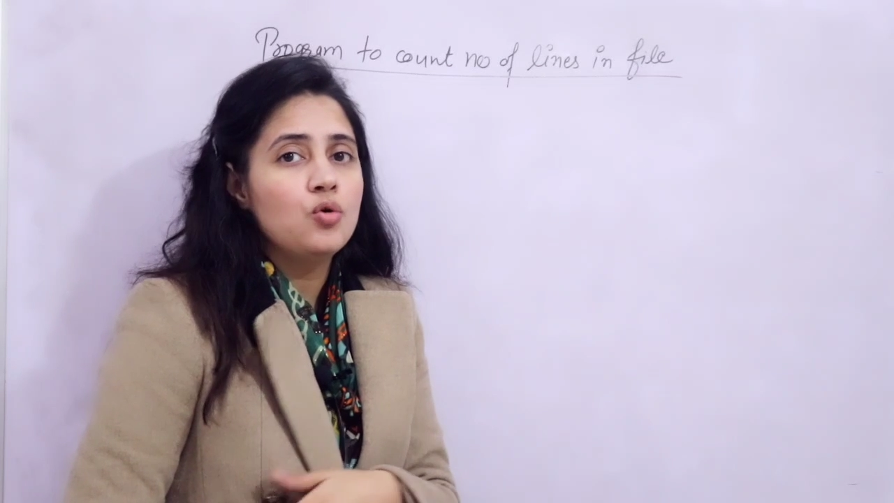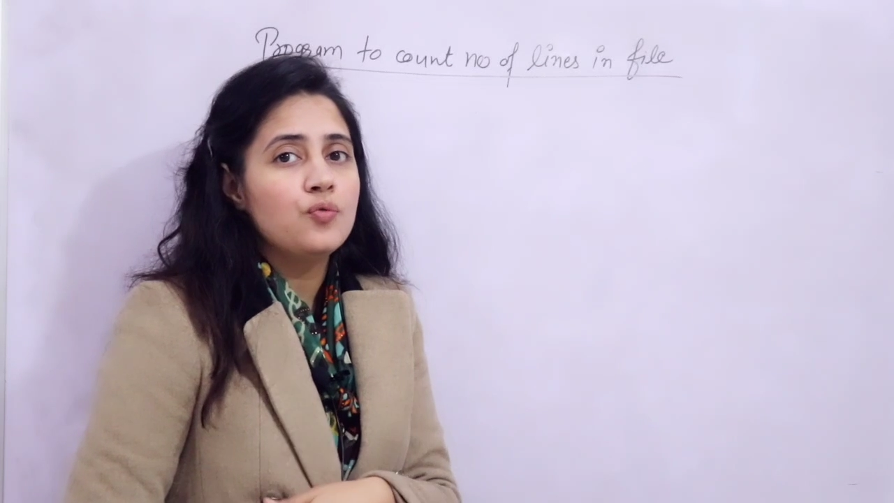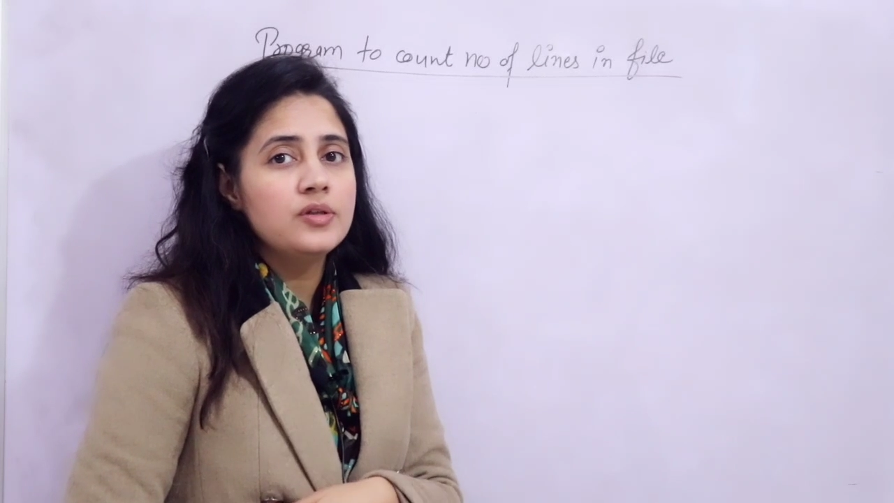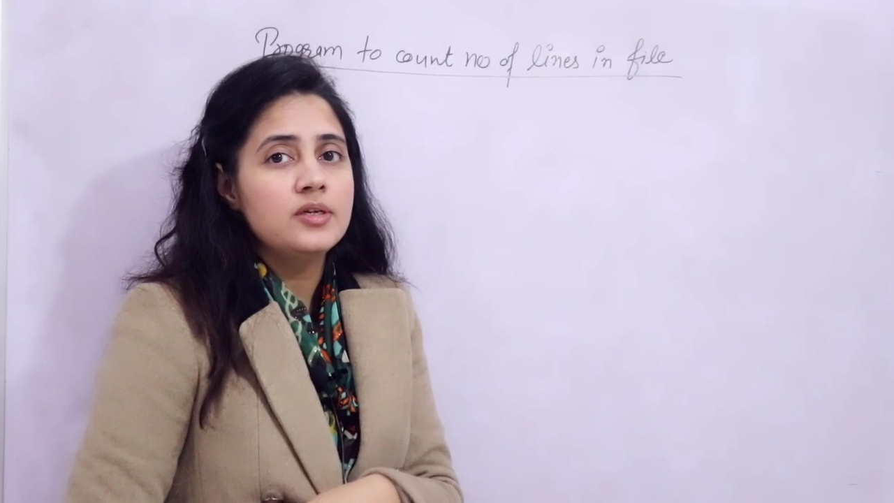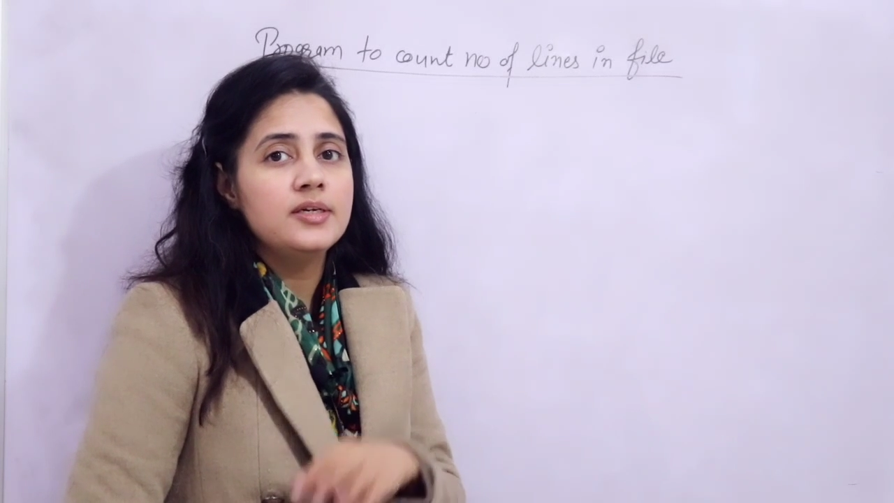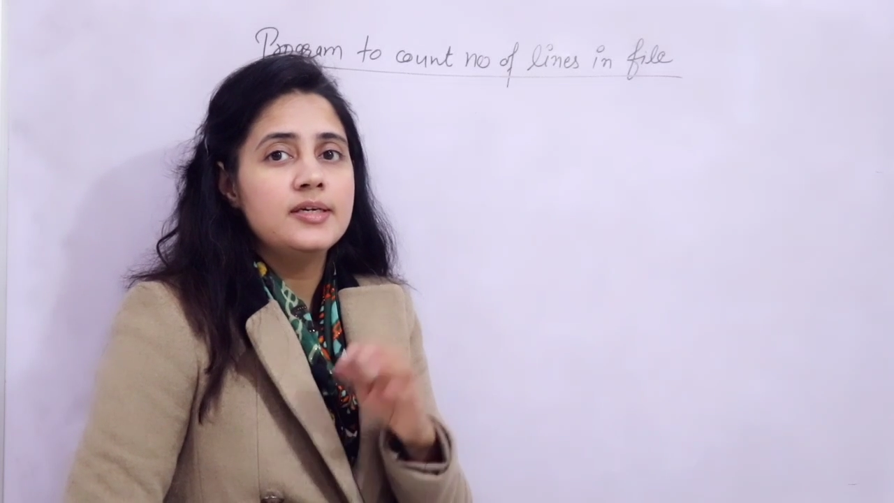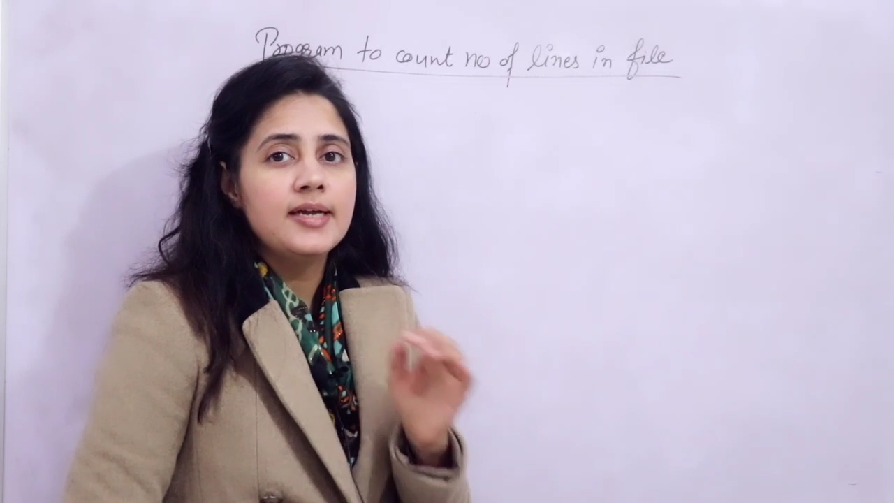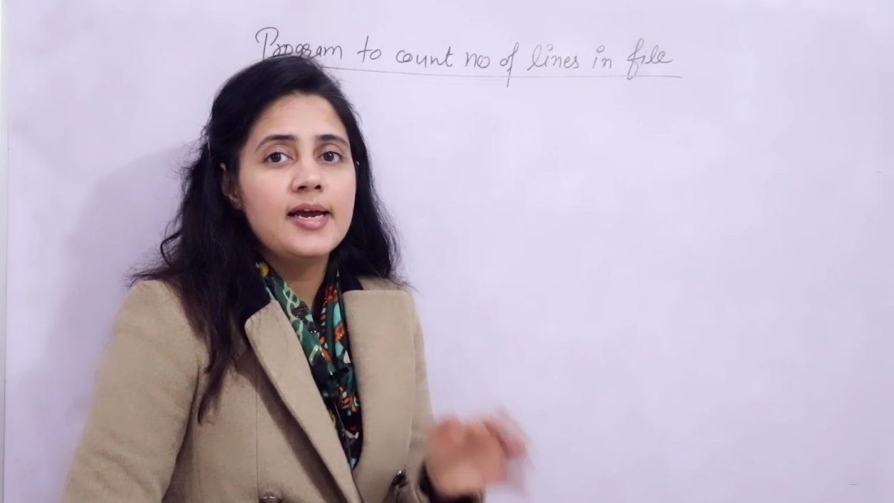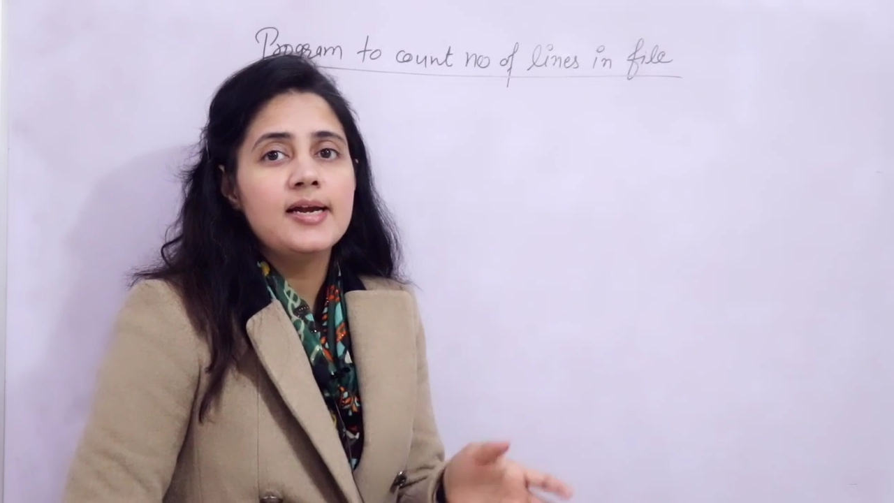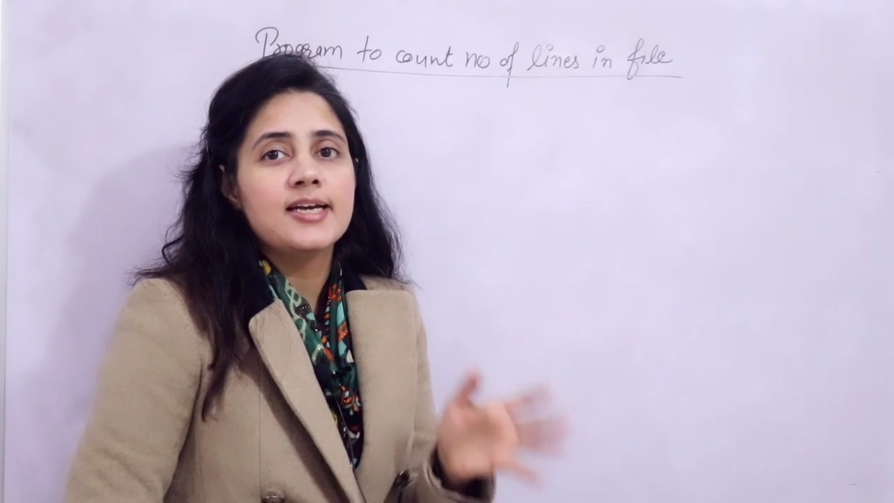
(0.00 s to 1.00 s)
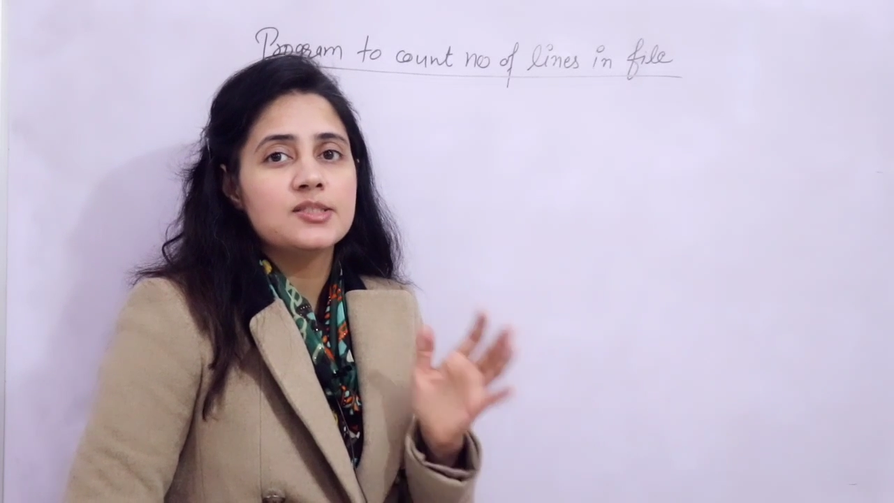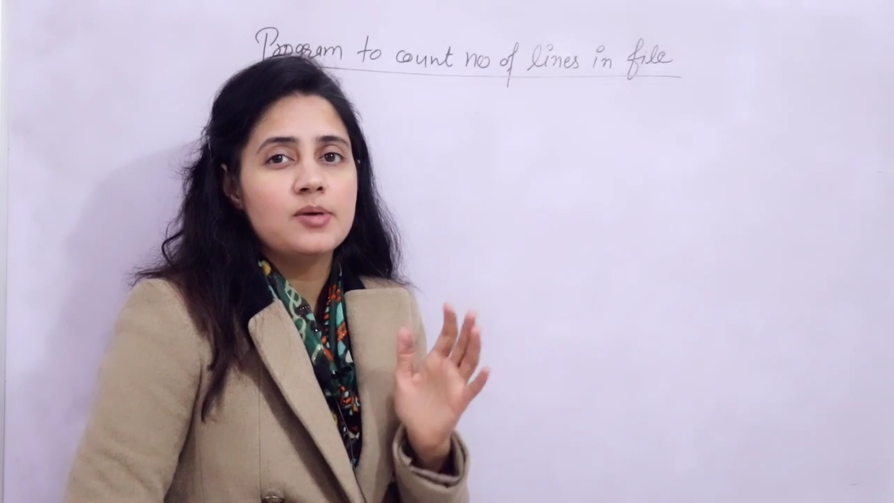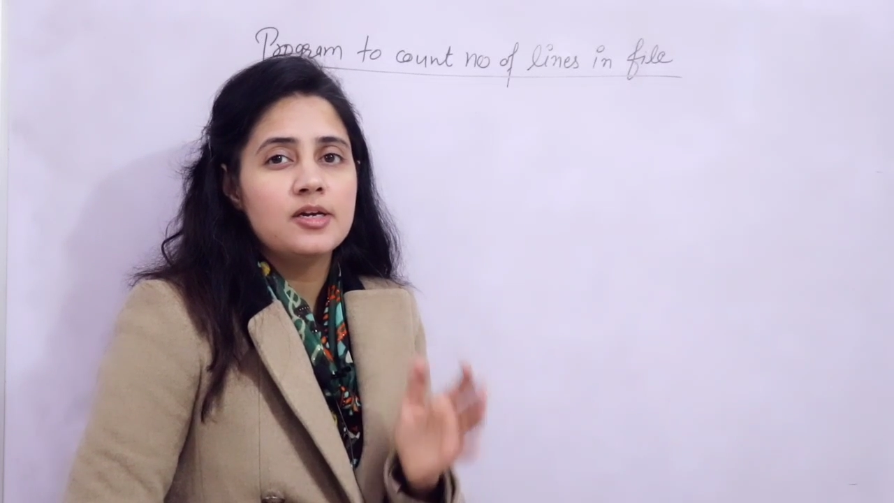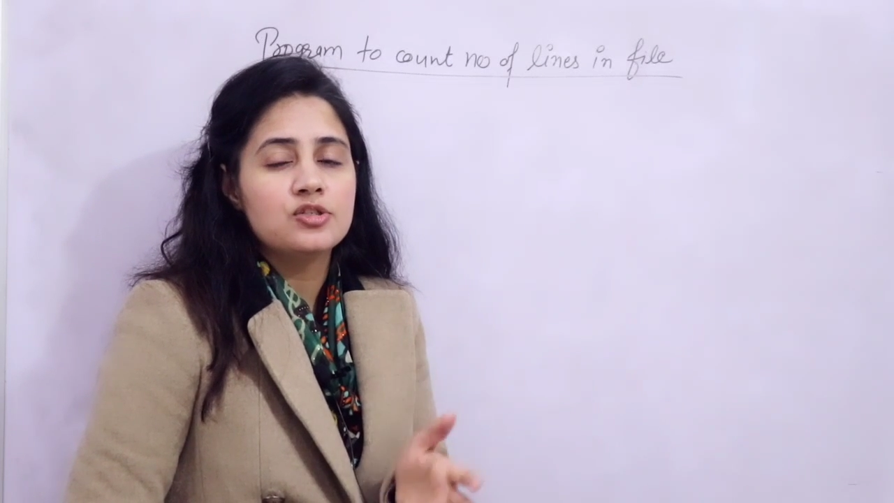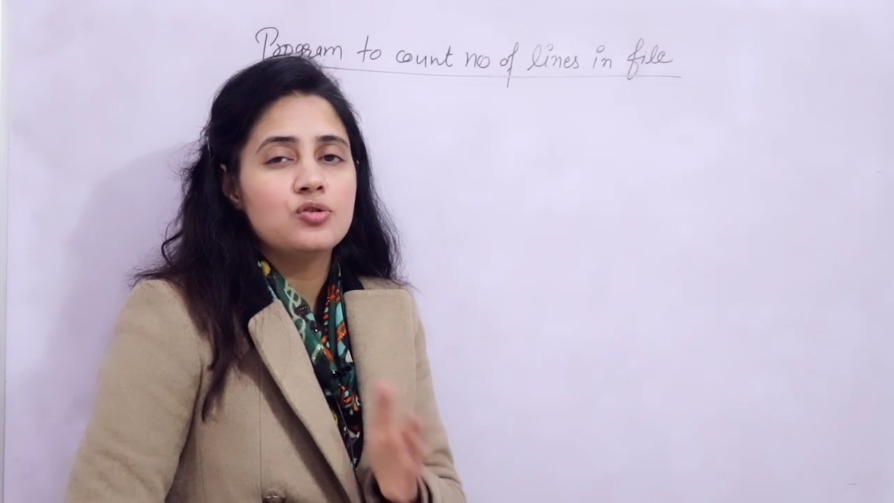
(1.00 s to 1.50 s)
along with detailed
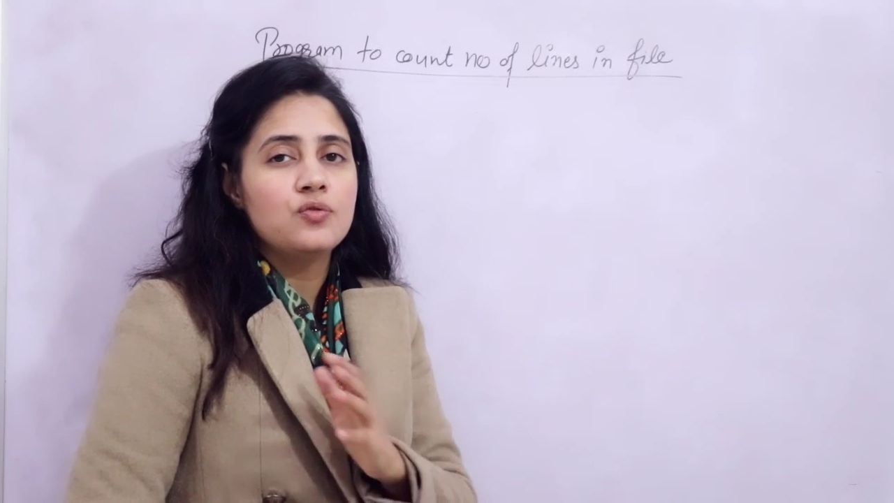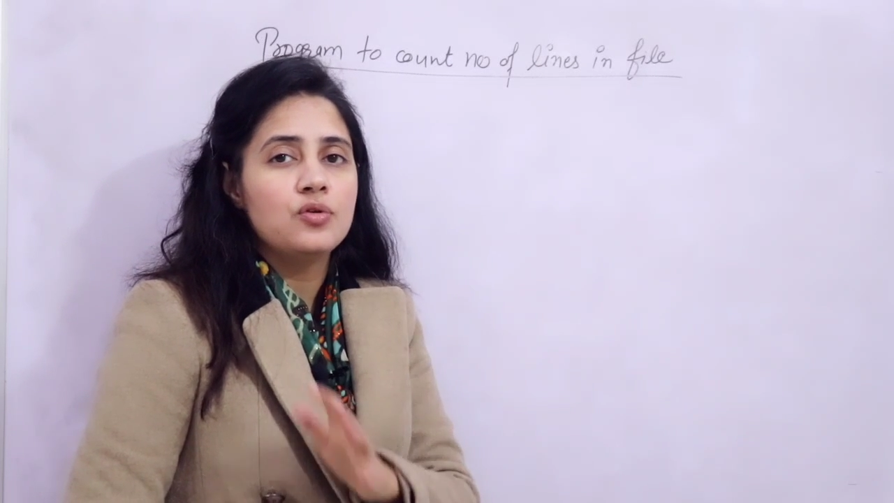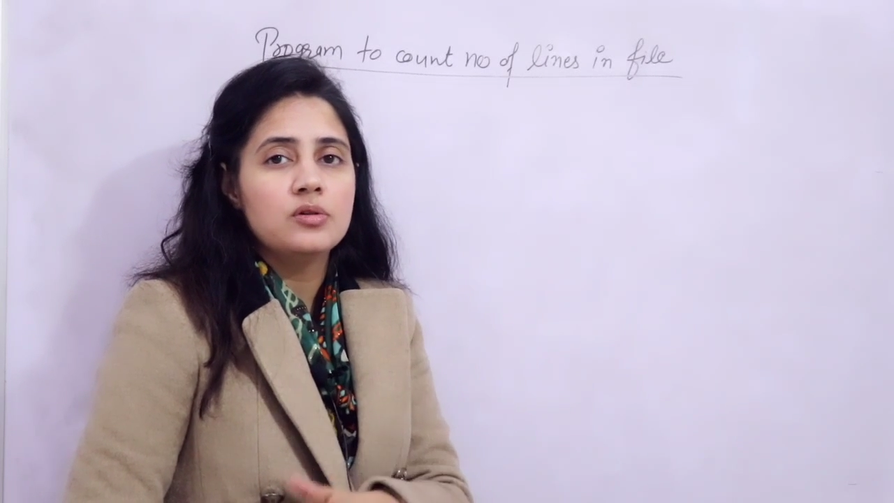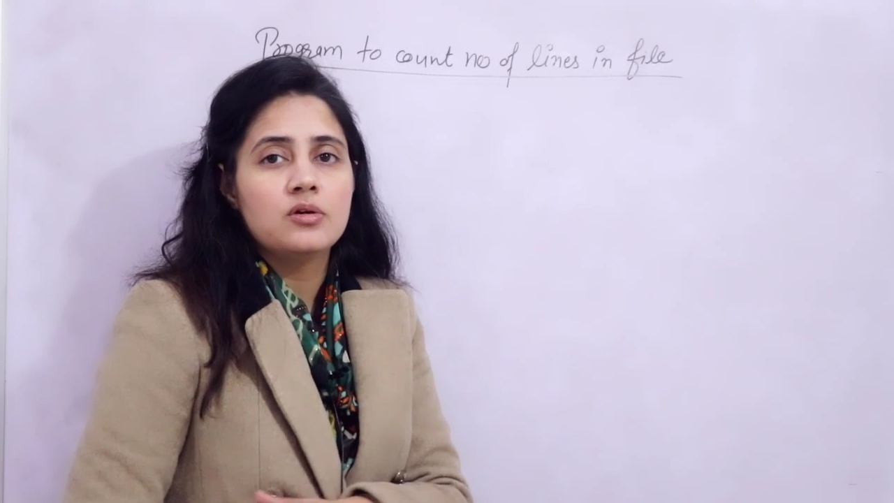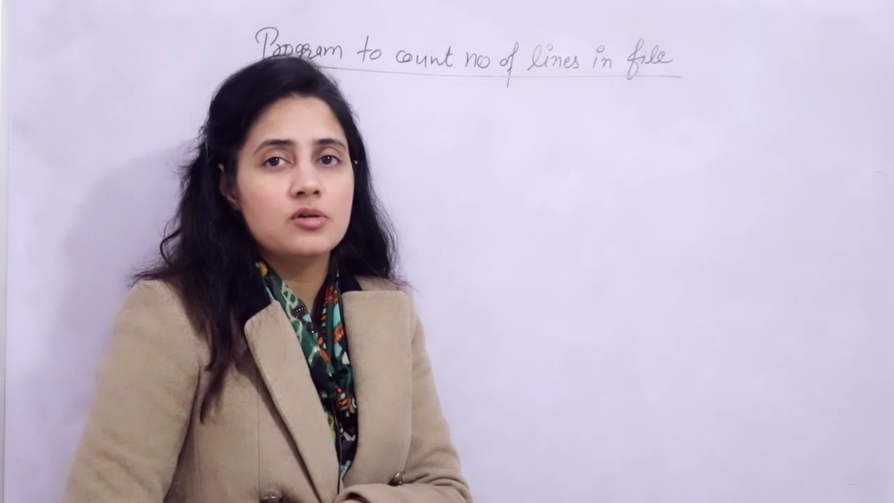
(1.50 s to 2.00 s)
explanation of all the